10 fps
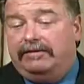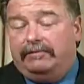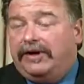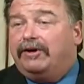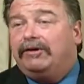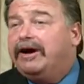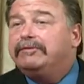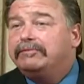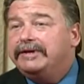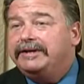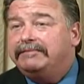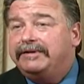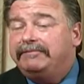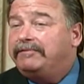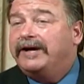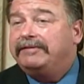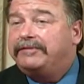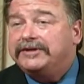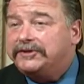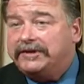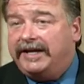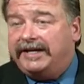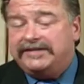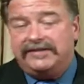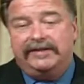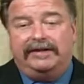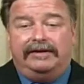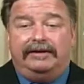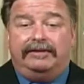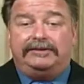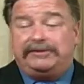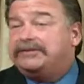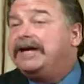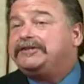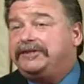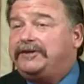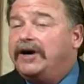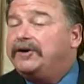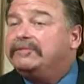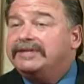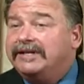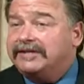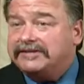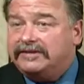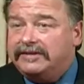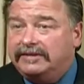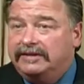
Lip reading: we all cried when we finished her case. She was actually the daughter of a dentist.